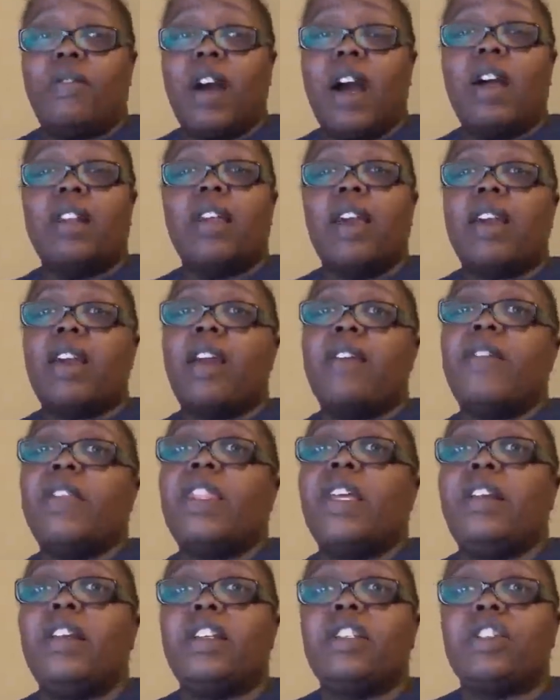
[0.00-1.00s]
I like
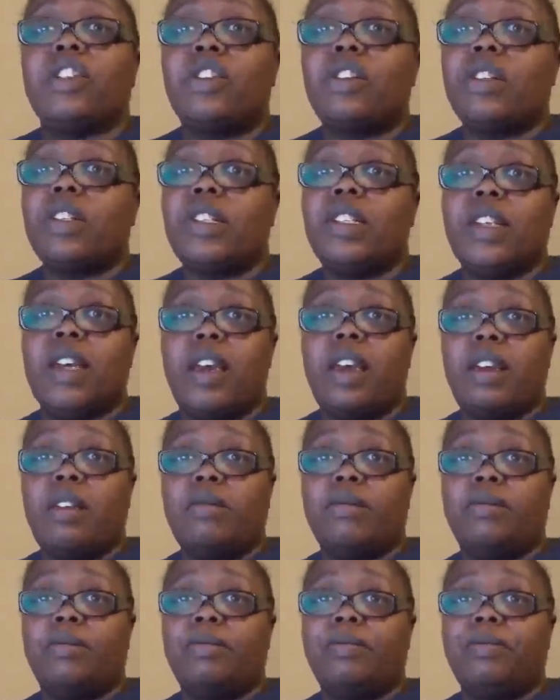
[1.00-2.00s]
everything this girl is
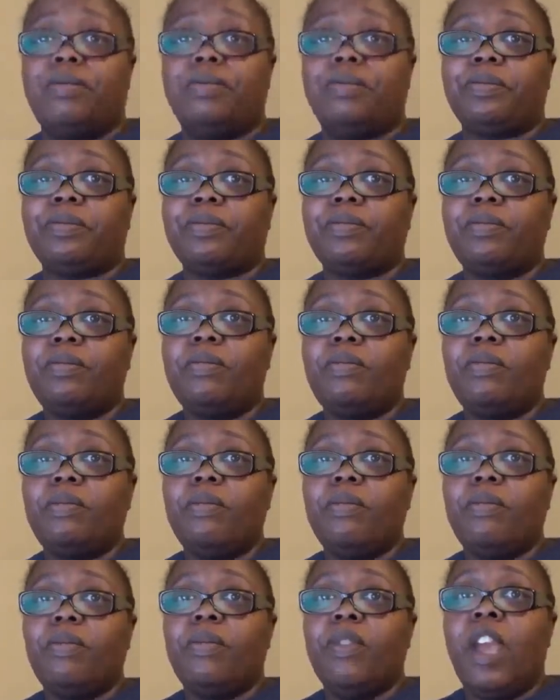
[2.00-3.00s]
saying,
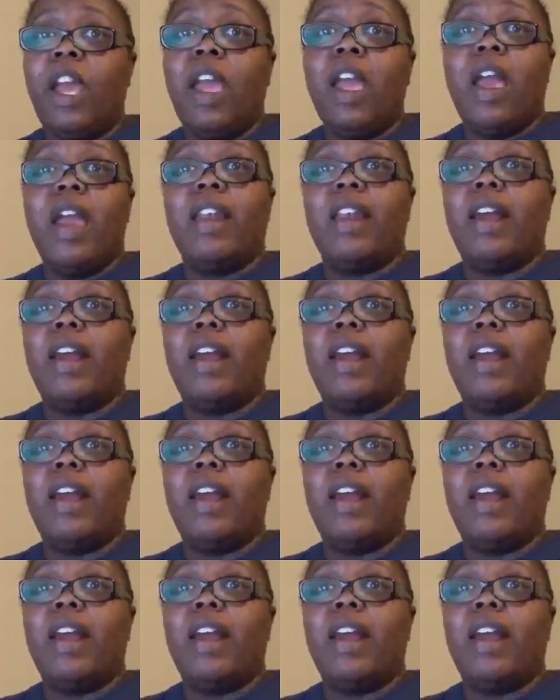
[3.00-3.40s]
and